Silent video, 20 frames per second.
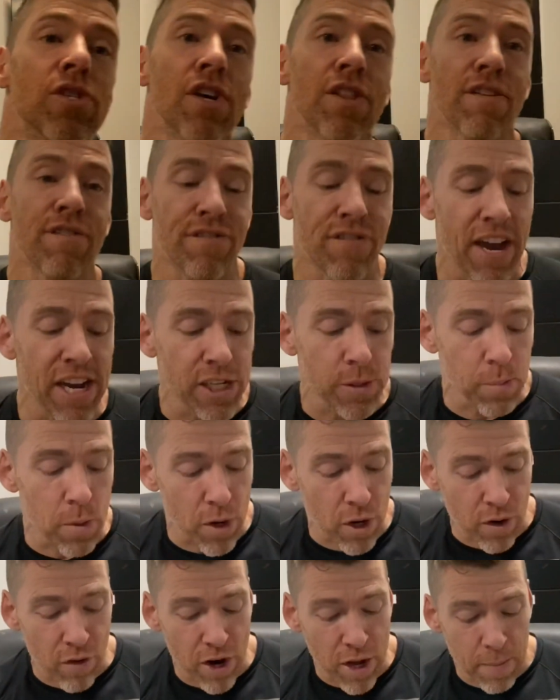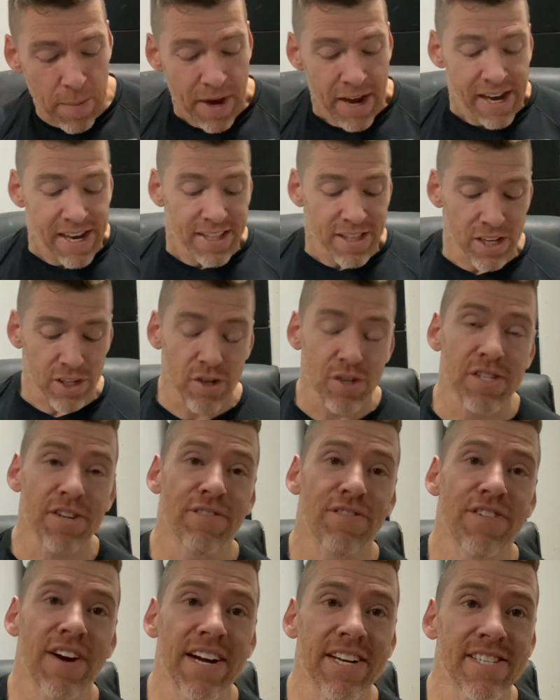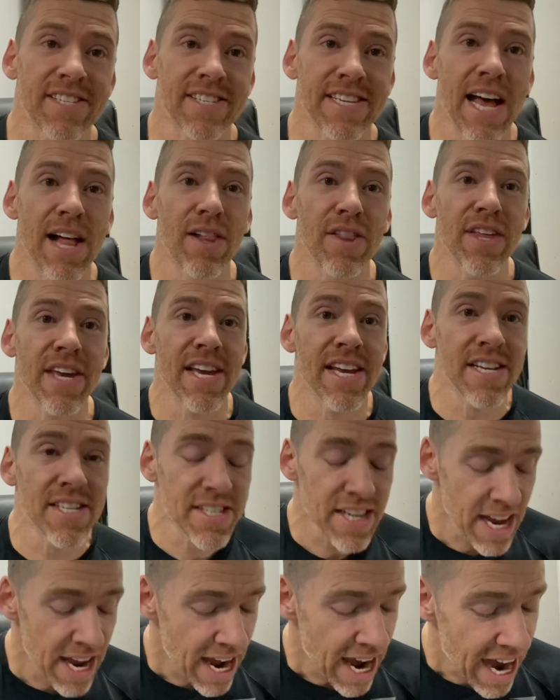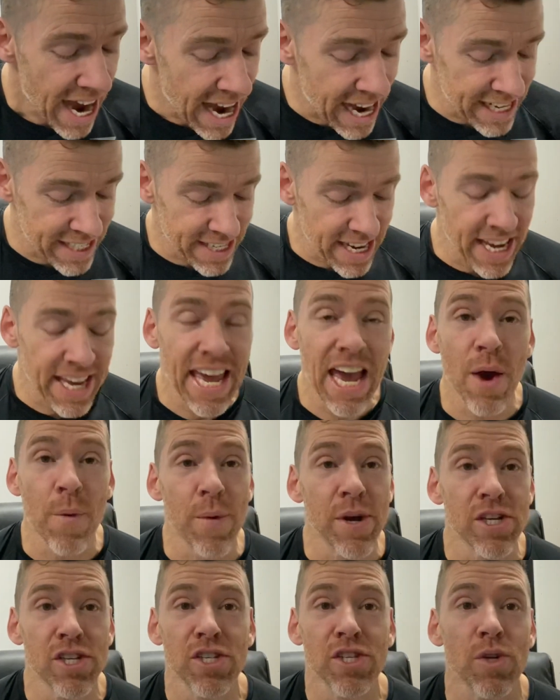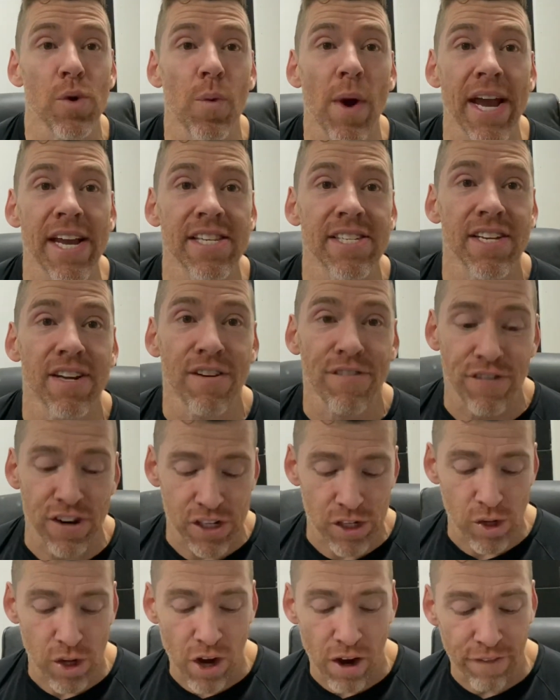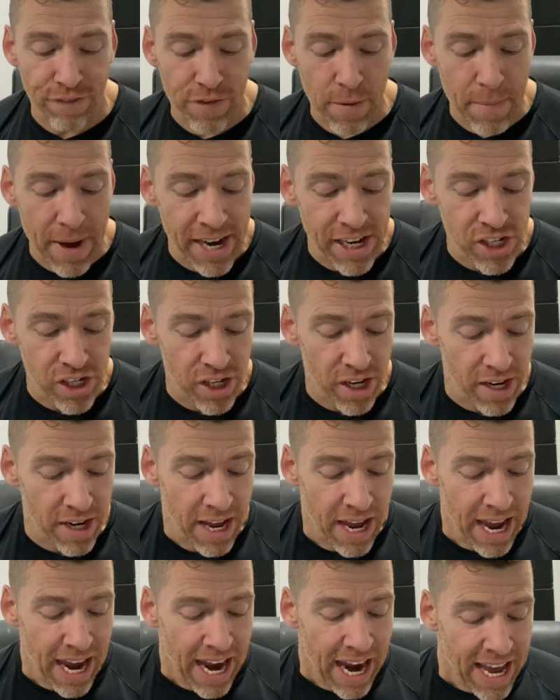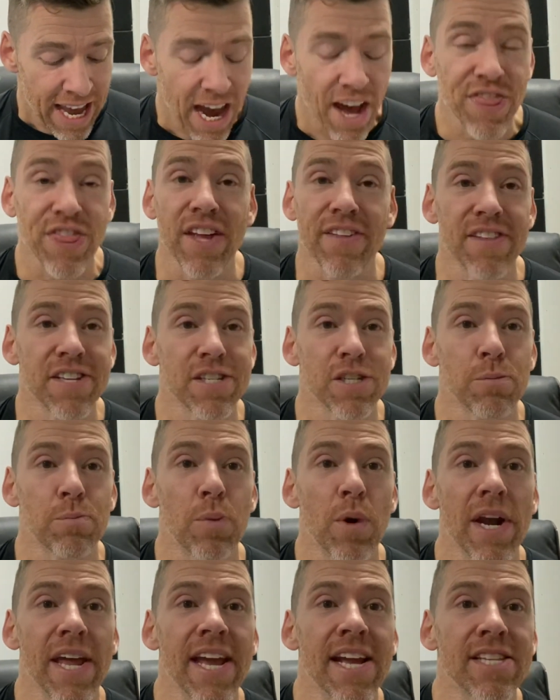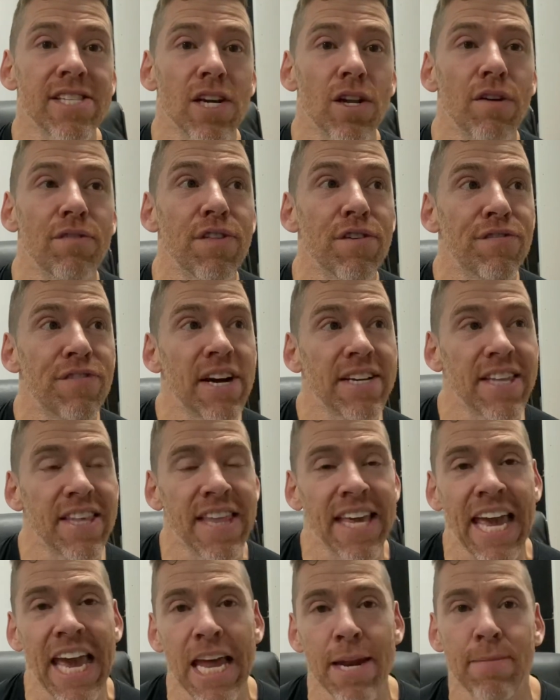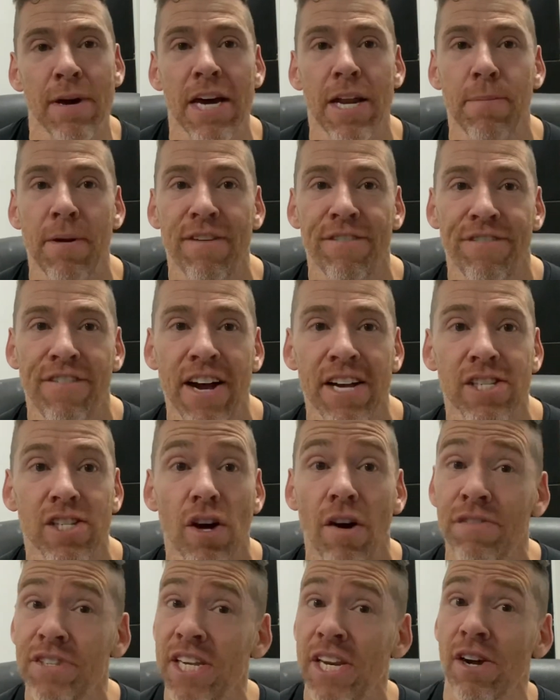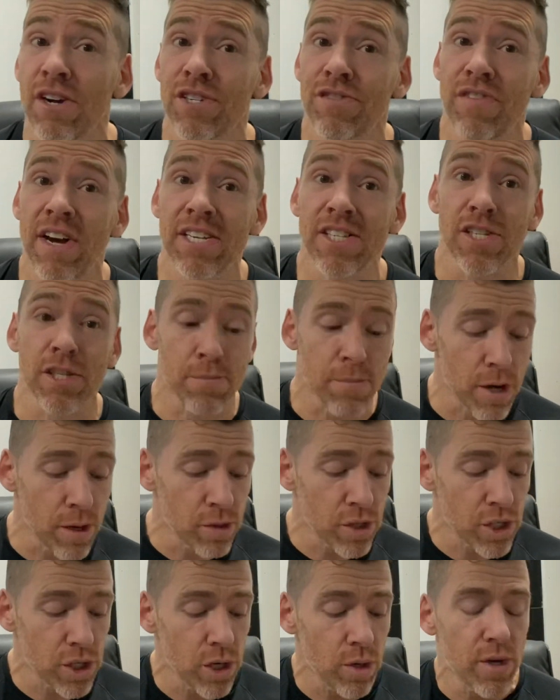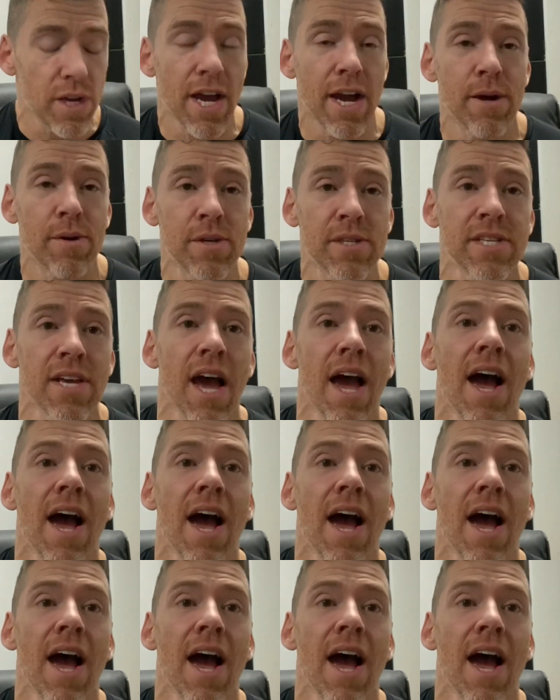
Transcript: on the Facebook group that does in fact sell these and again we're just awaiting official confirmation I think this is brilliant. I love the fact that they're getting them out a bit fast. Obviously not as fast as Moon Studios,